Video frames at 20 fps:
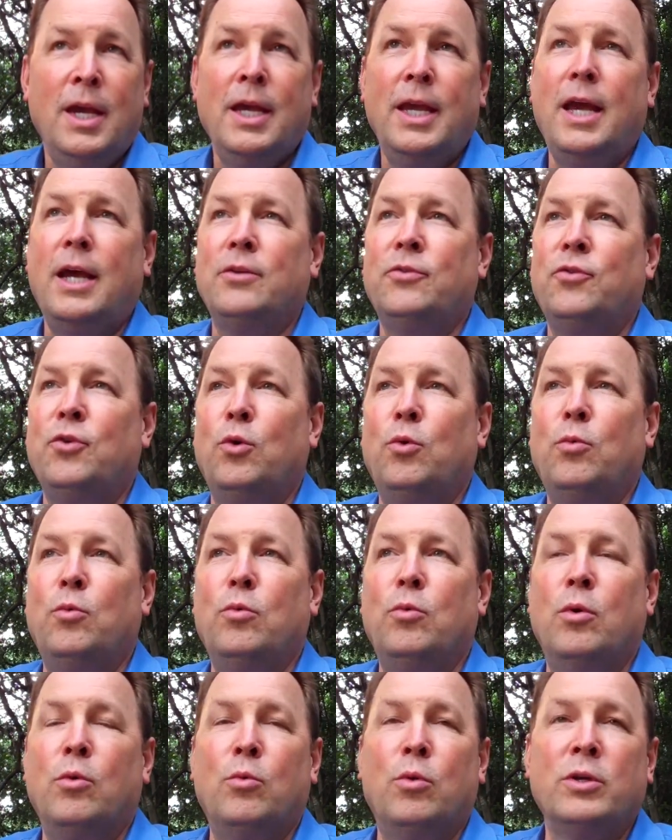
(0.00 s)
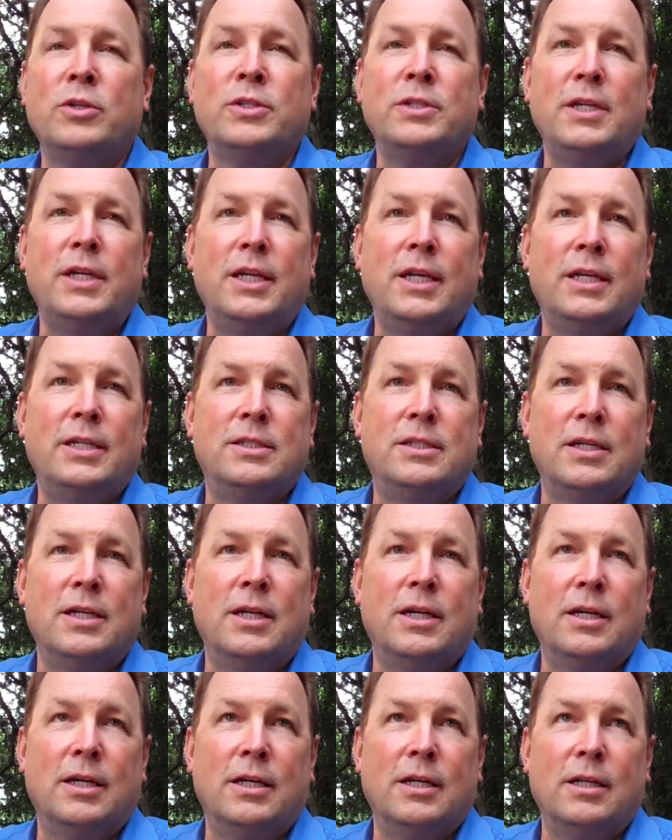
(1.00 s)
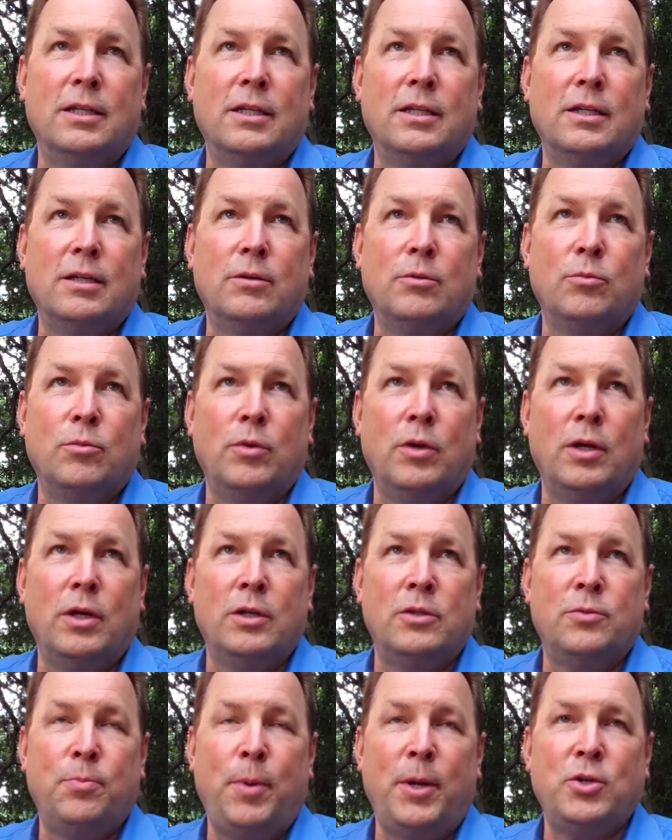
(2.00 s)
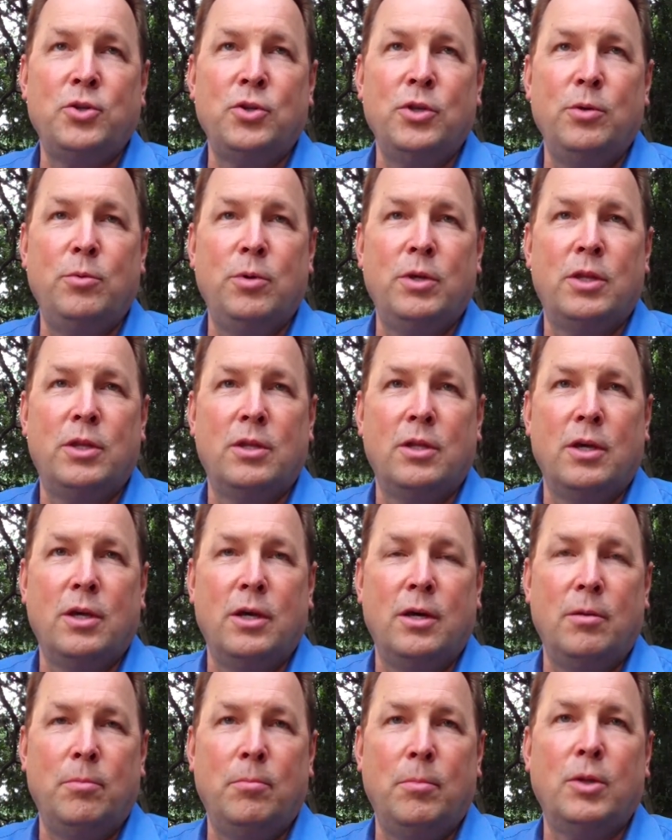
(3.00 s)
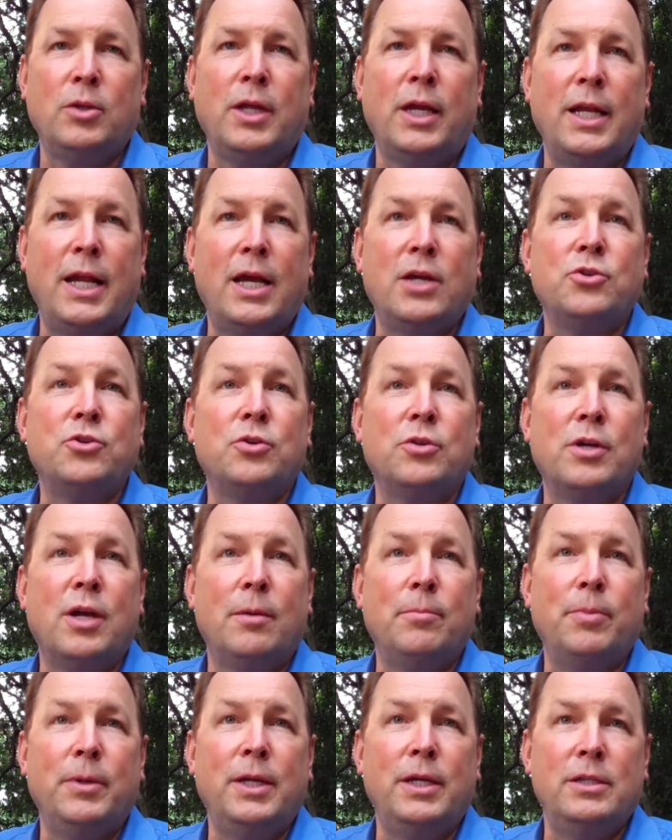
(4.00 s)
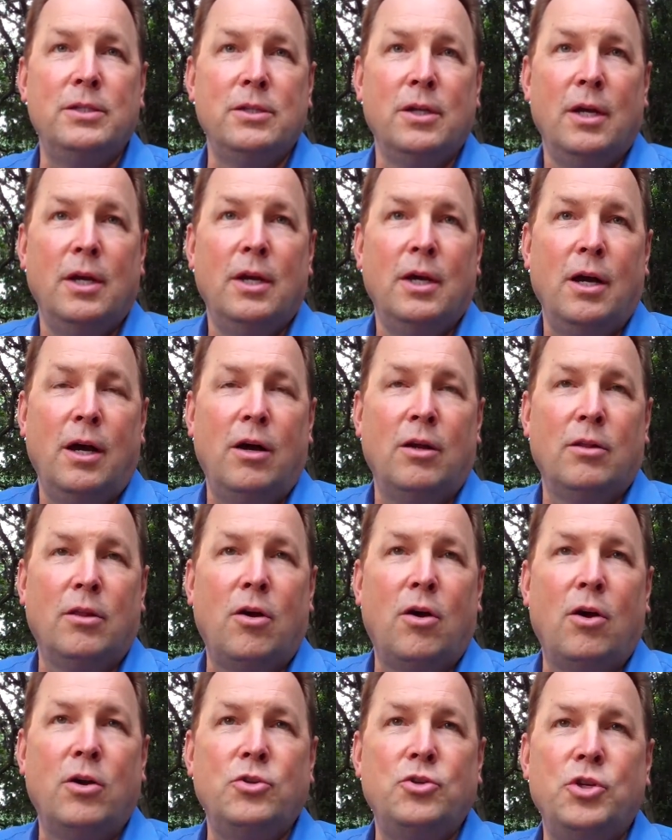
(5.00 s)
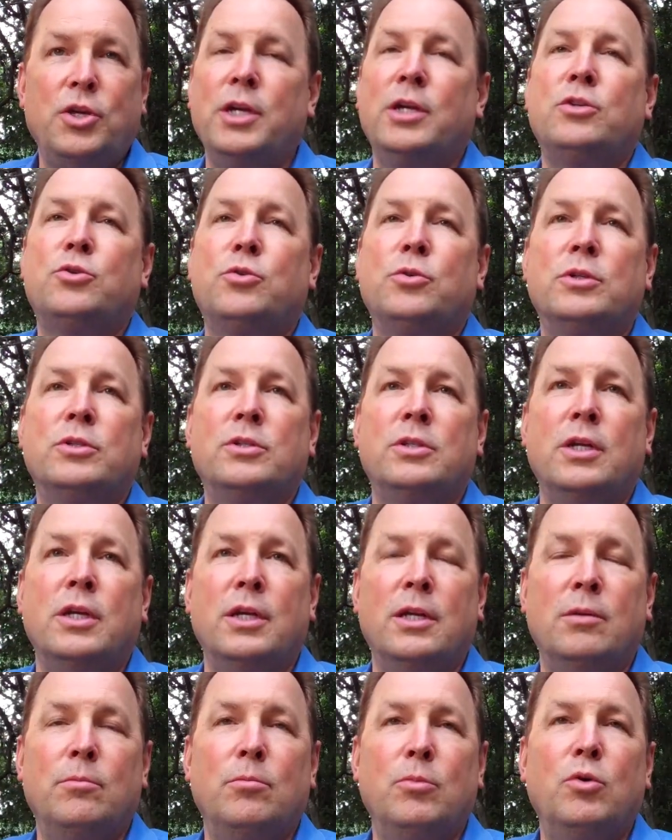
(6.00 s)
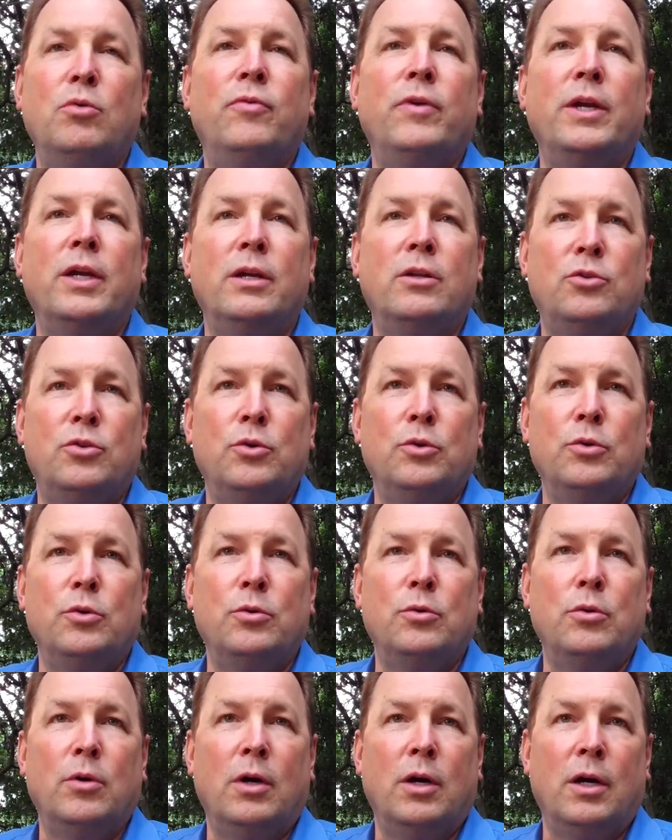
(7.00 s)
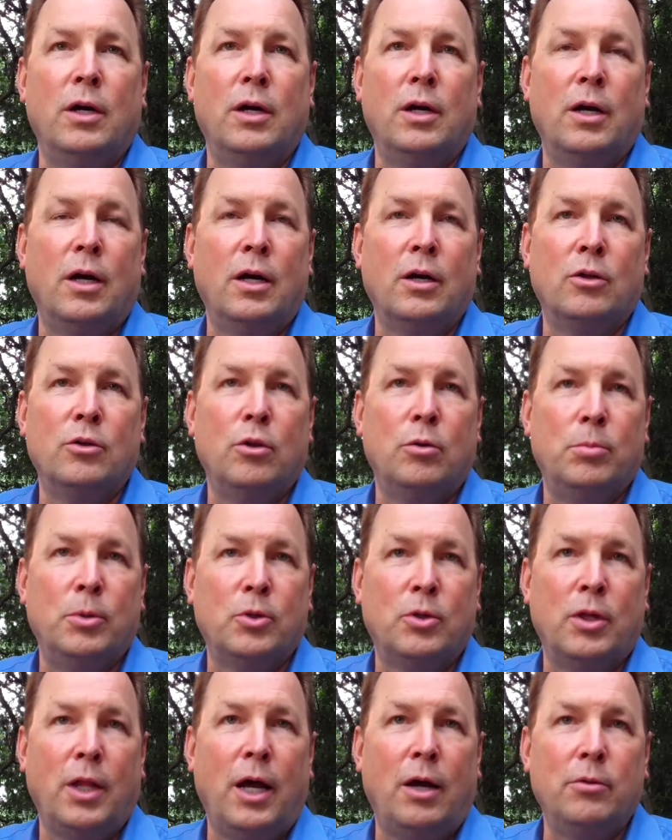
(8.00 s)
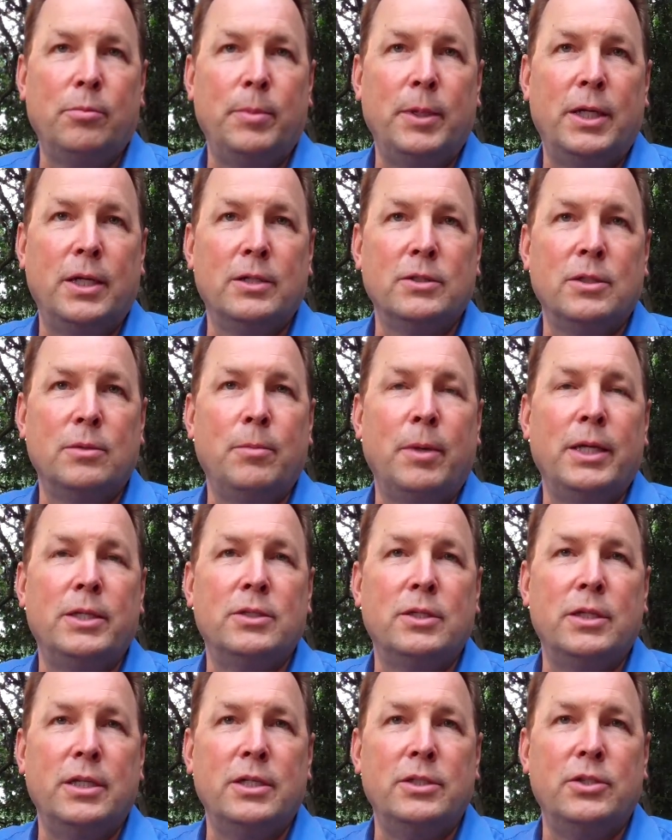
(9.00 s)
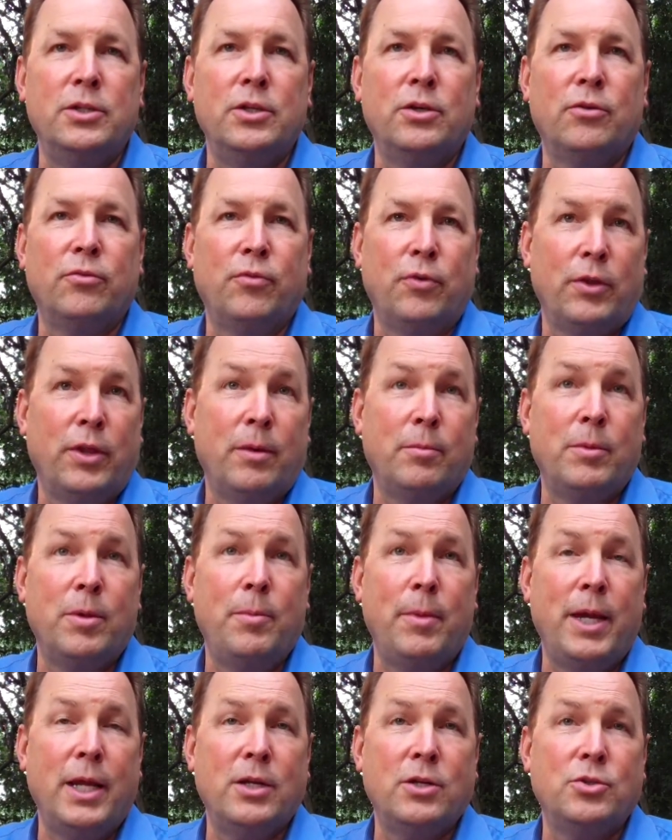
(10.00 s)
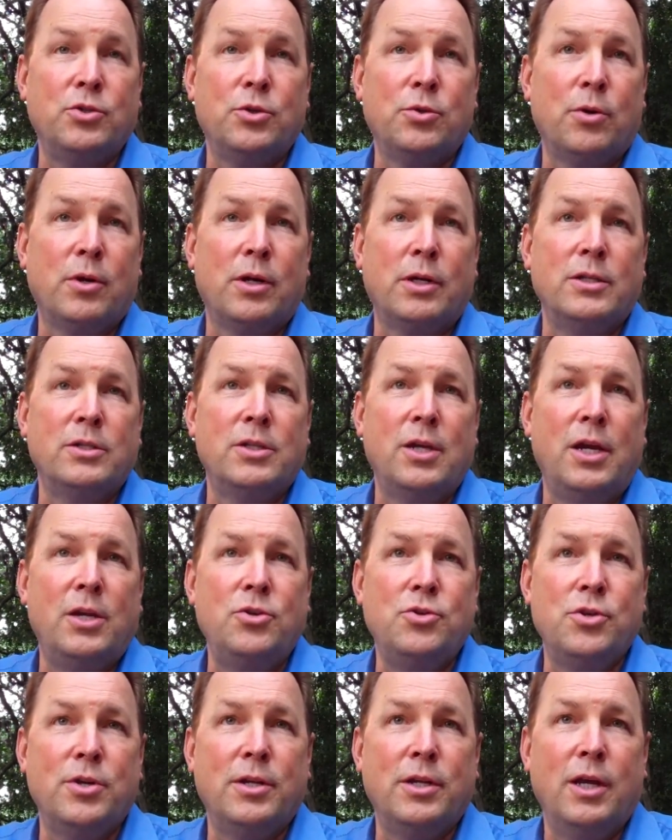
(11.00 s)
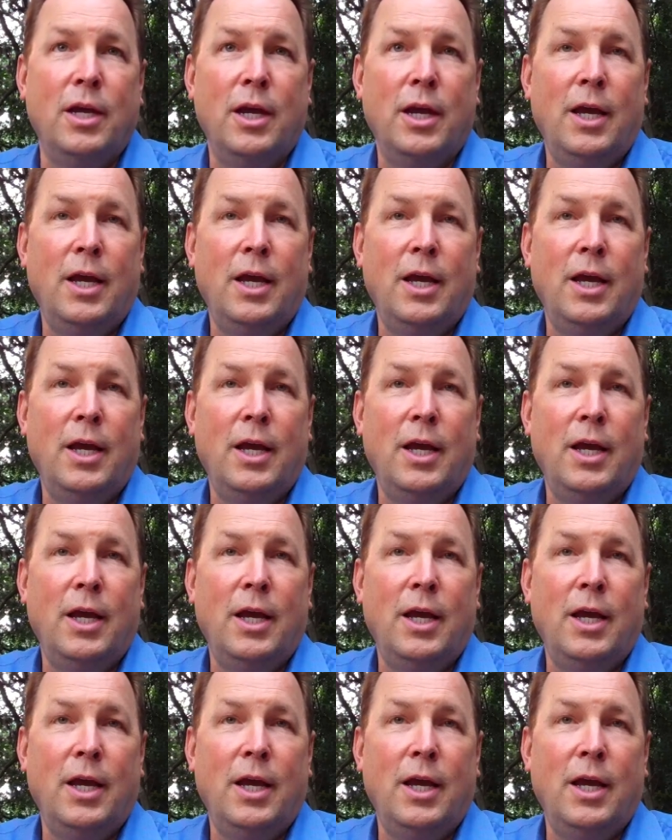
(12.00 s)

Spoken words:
Yeah, so what we're seeing is especially with multinational companies, a large interest in moving to a global cloud because it makes it easier for them to manage their organization.